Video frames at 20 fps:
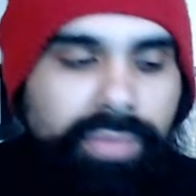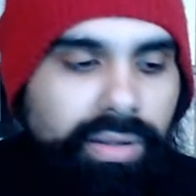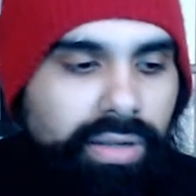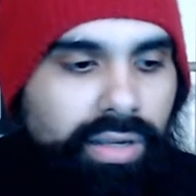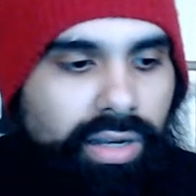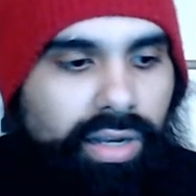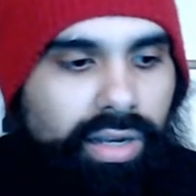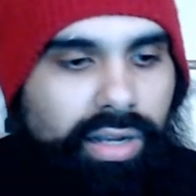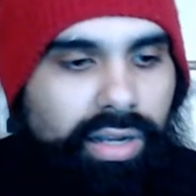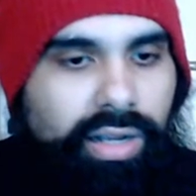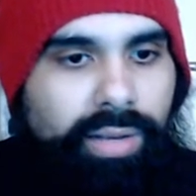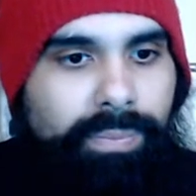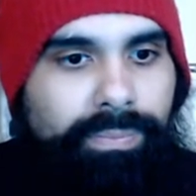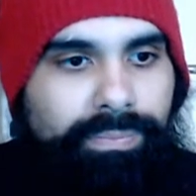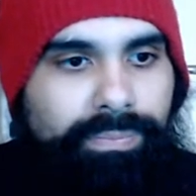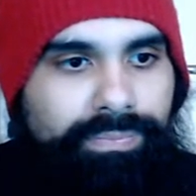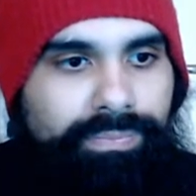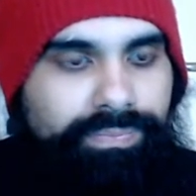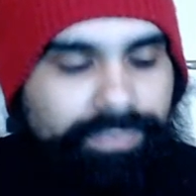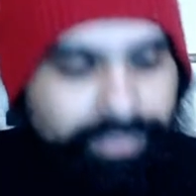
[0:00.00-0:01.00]
Um,
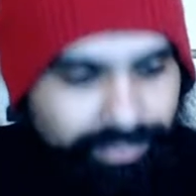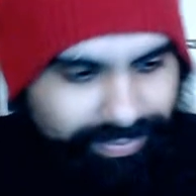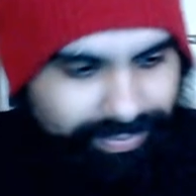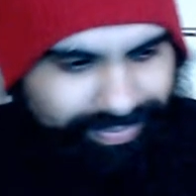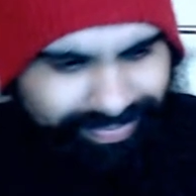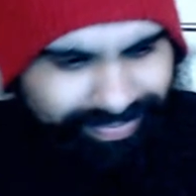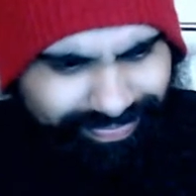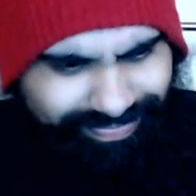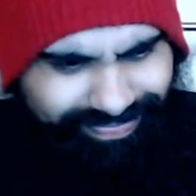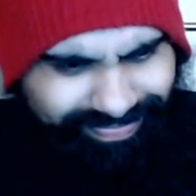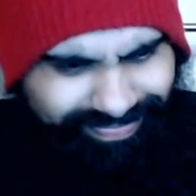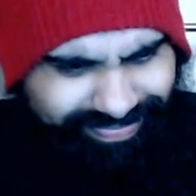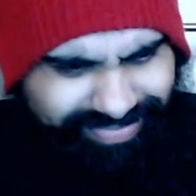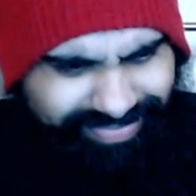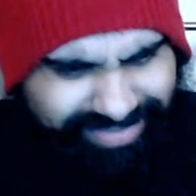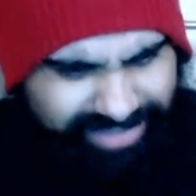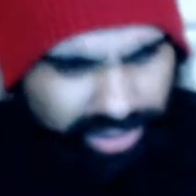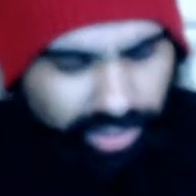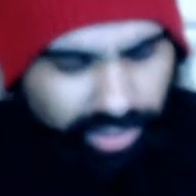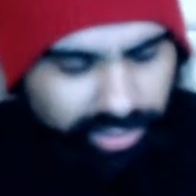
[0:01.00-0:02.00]

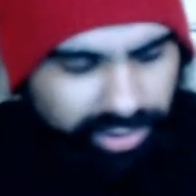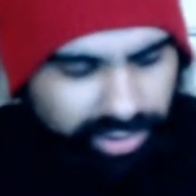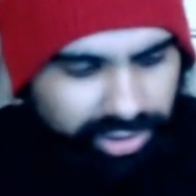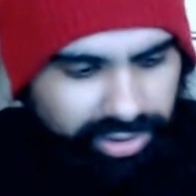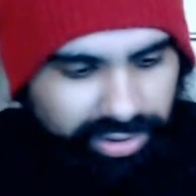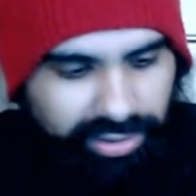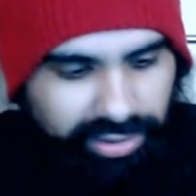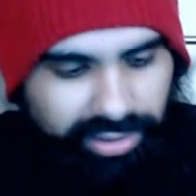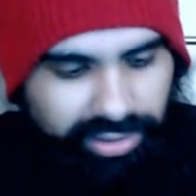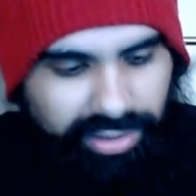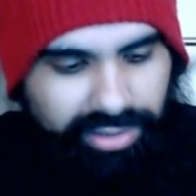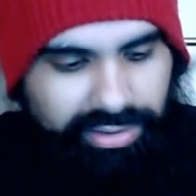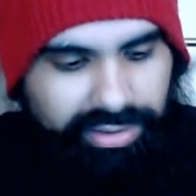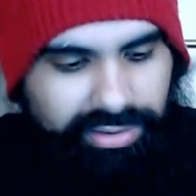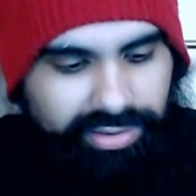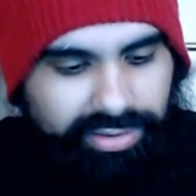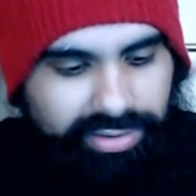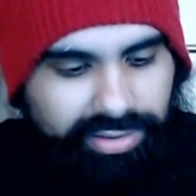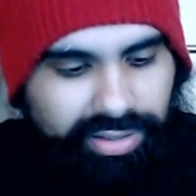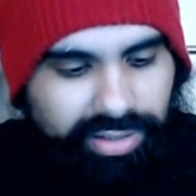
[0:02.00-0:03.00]
holy shit, I
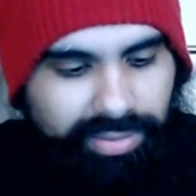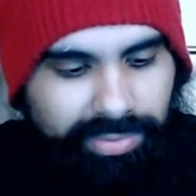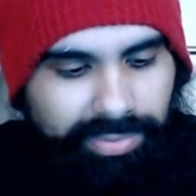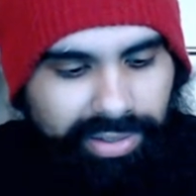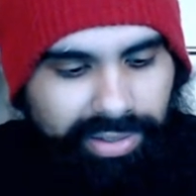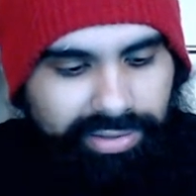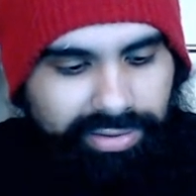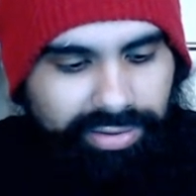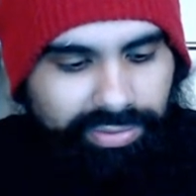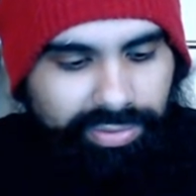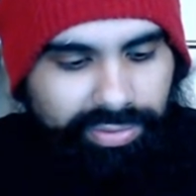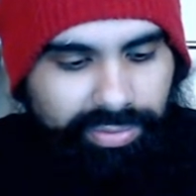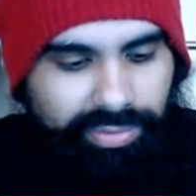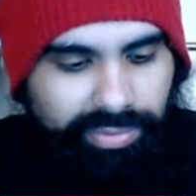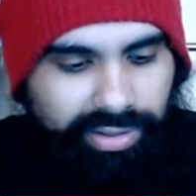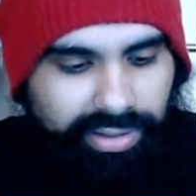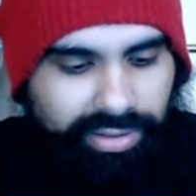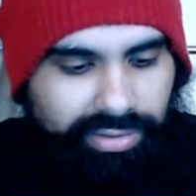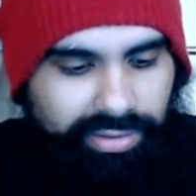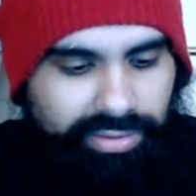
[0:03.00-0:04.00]
just cut myself with
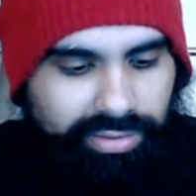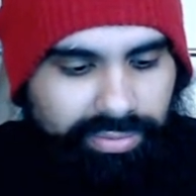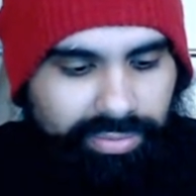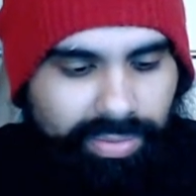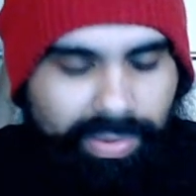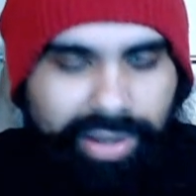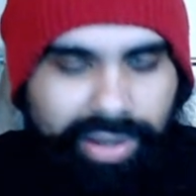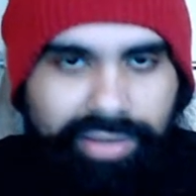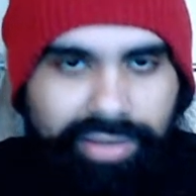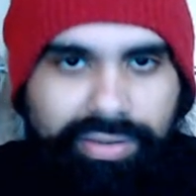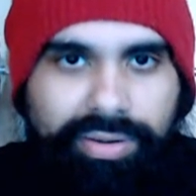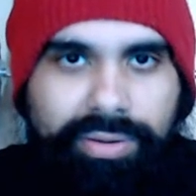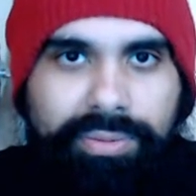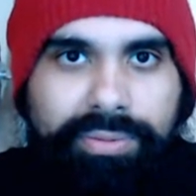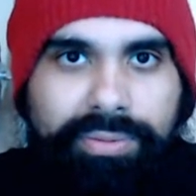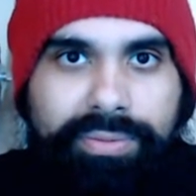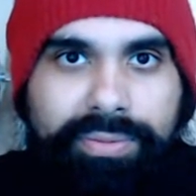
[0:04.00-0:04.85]
my with my toe.